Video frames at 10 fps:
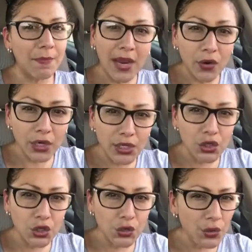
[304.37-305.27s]

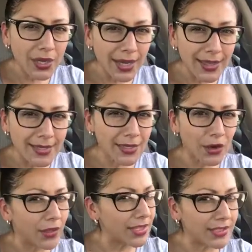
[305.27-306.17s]
marriage. You're the guy that did
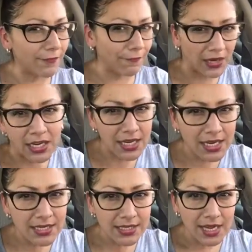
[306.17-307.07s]
all this
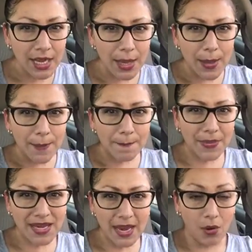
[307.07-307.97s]
funkiness.
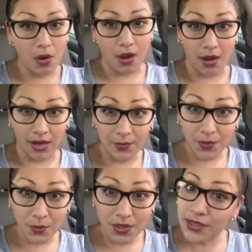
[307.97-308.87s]
But now
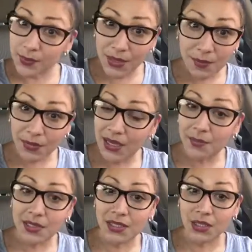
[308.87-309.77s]
I'm the one that's being
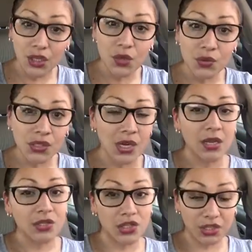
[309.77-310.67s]
blamed and accused
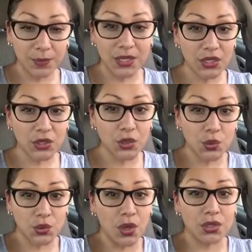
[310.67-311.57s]
just because
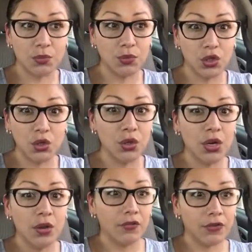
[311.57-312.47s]
you saw some dude
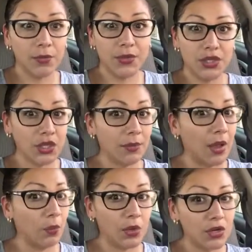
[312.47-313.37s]
from the gym
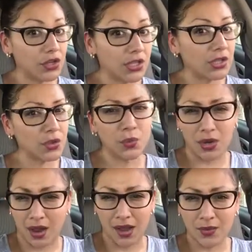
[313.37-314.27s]
at Winter Schnitzel
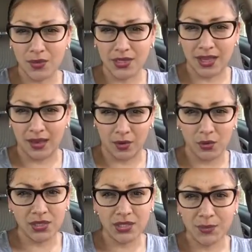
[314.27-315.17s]
when I was at
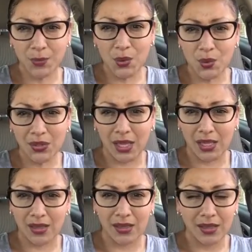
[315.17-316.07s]
Golden Spoon.
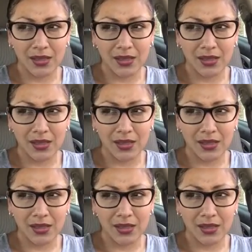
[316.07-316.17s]
Like,